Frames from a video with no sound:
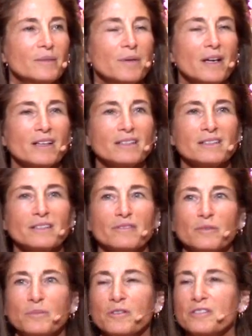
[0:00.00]

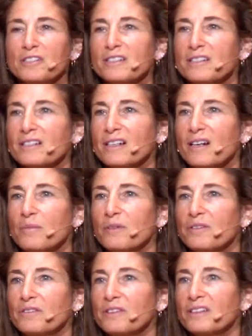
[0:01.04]
positive emotions that come
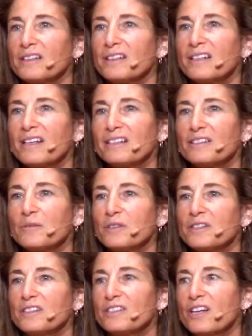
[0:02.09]
with feeling connected
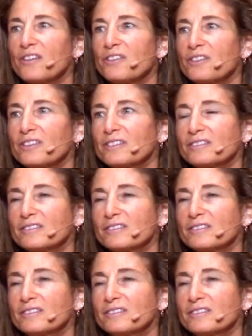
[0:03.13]
with each other.